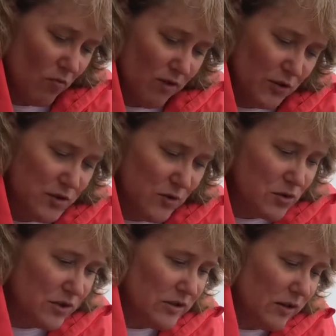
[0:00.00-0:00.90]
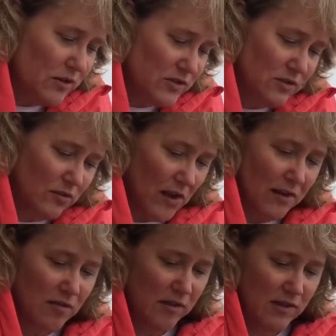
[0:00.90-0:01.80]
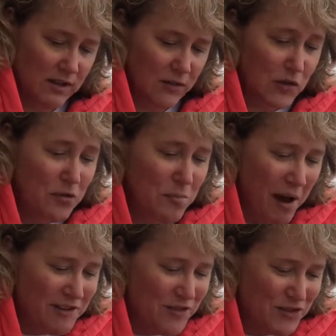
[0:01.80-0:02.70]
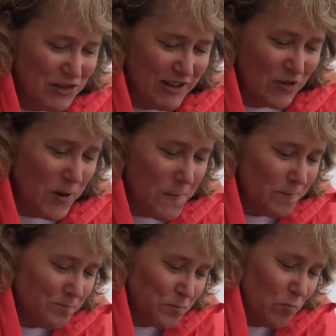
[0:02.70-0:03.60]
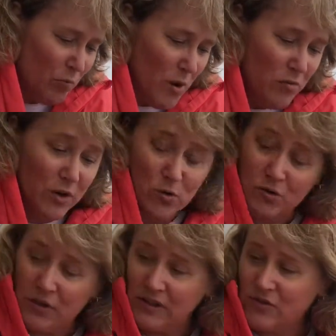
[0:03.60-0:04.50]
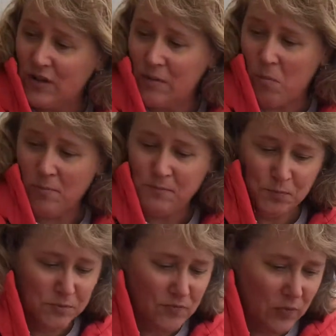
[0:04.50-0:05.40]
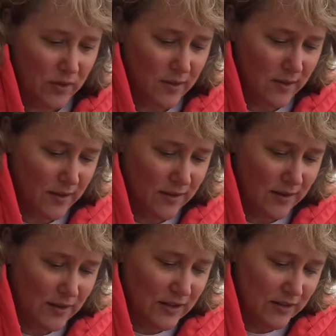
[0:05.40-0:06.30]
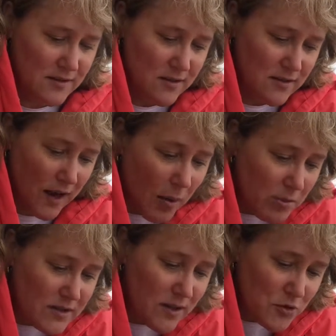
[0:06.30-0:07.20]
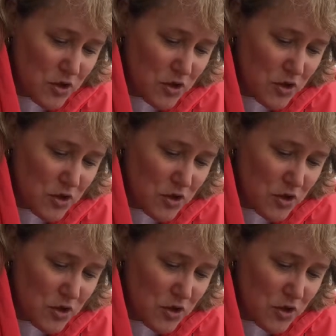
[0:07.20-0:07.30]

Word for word: there's no such thing as anything like this back in the States. And the cool thing is like, like this is Appenzell